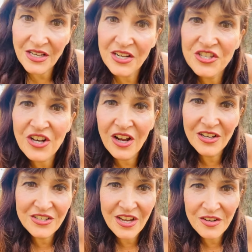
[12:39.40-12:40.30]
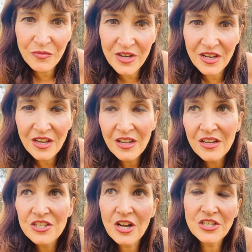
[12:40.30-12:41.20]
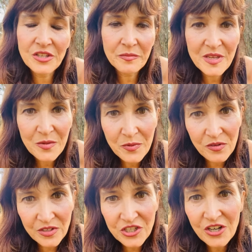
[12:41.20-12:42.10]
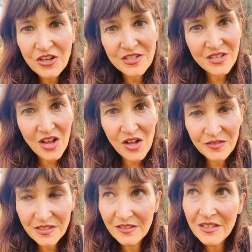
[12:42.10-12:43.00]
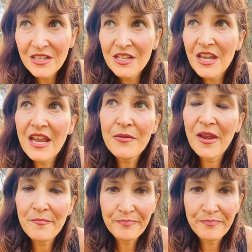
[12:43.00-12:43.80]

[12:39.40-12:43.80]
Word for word: and judge. And we judge other people and judge ourselves. And anyway,